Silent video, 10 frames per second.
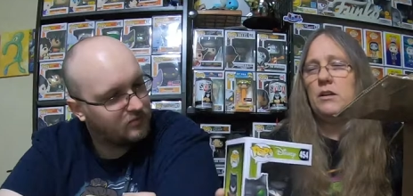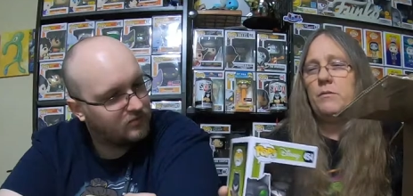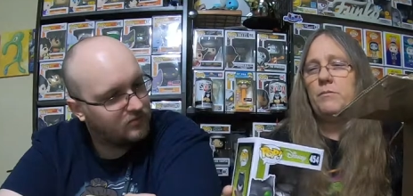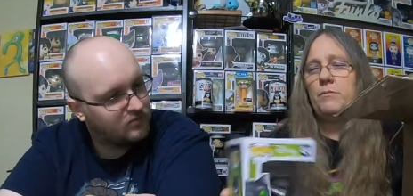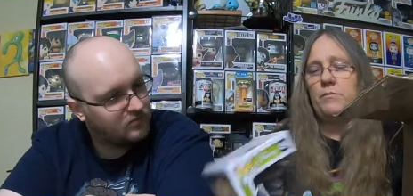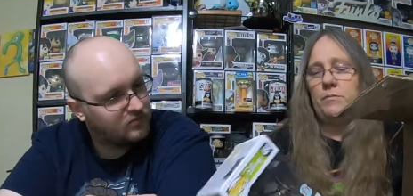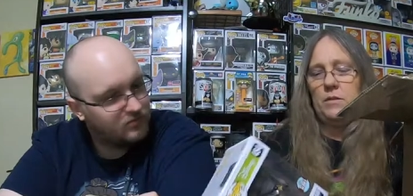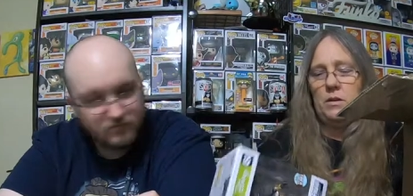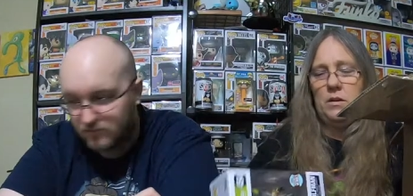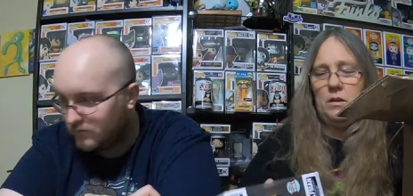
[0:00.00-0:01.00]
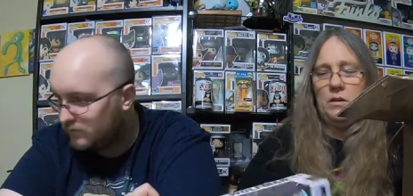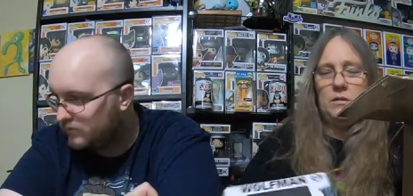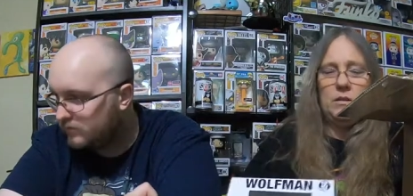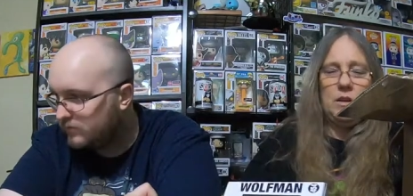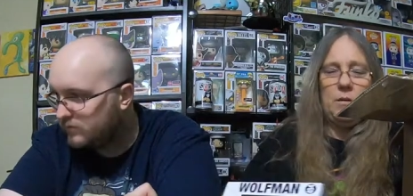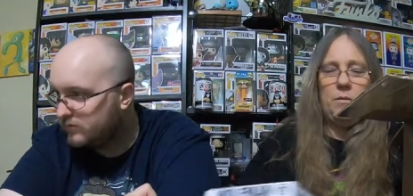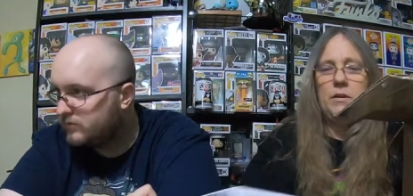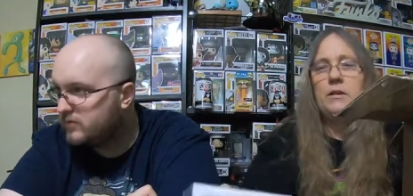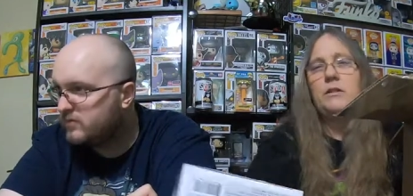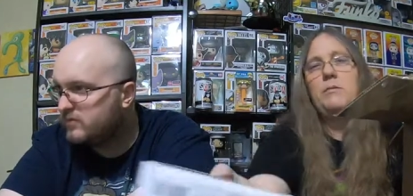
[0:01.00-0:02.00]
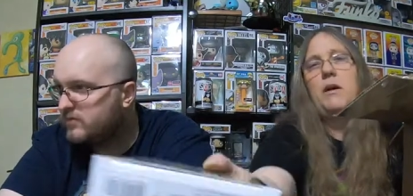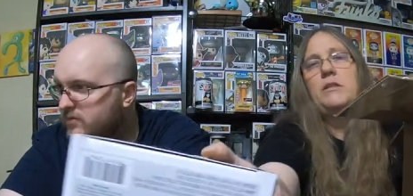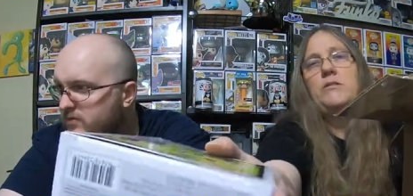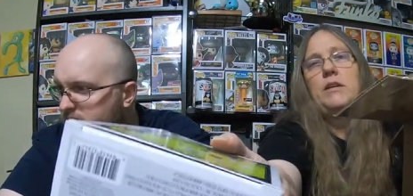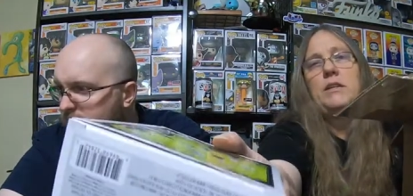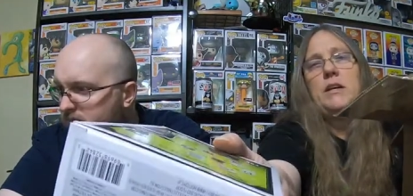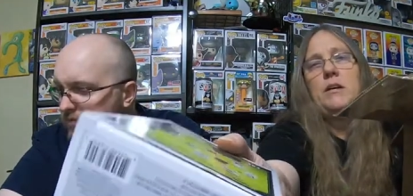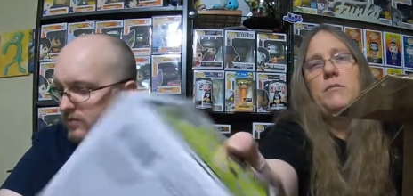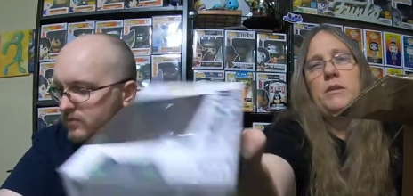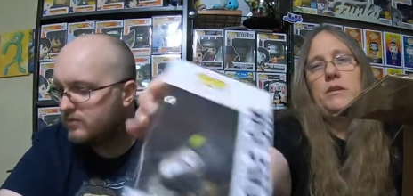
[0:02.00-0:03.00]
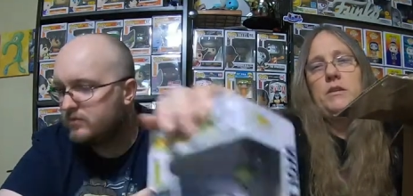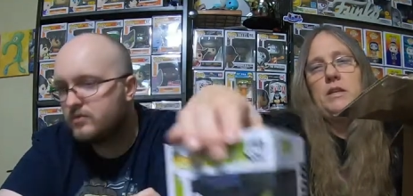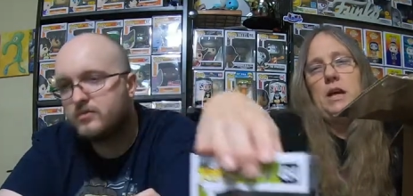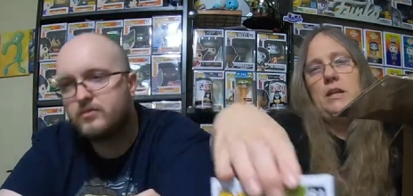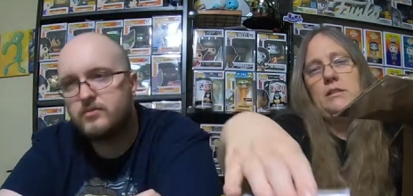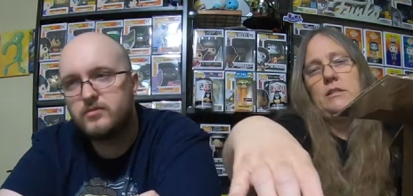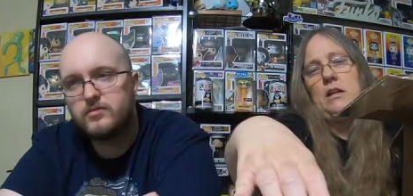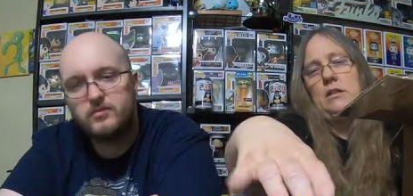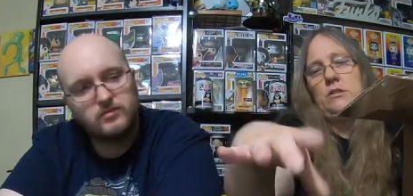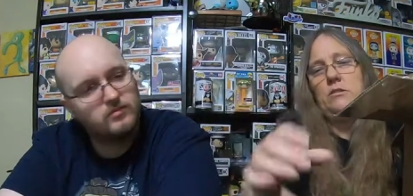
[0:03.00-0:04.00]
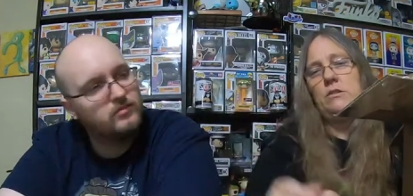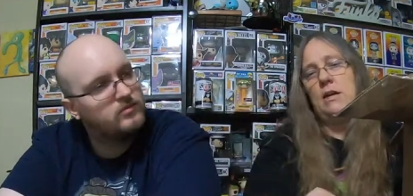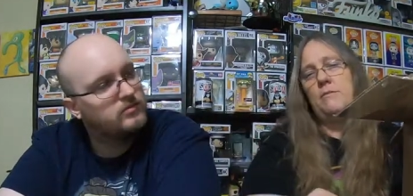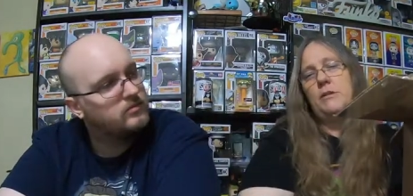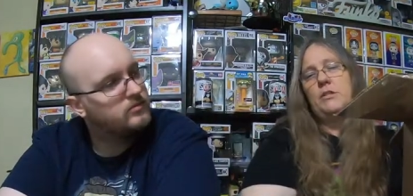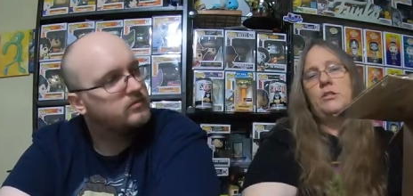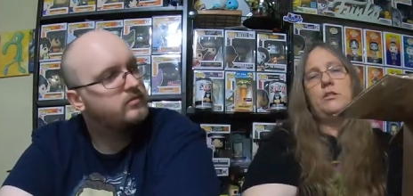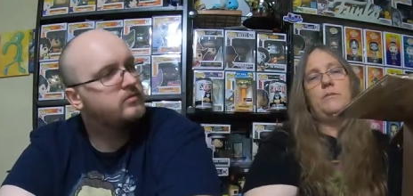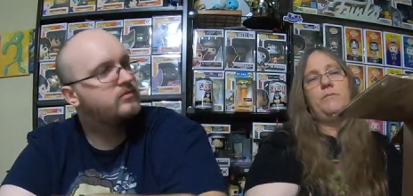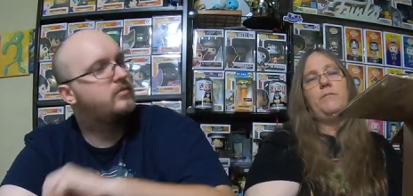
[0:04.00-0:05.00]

Speaker 1: it. It's a couple little spots right there, but other than that, it's not too damaged.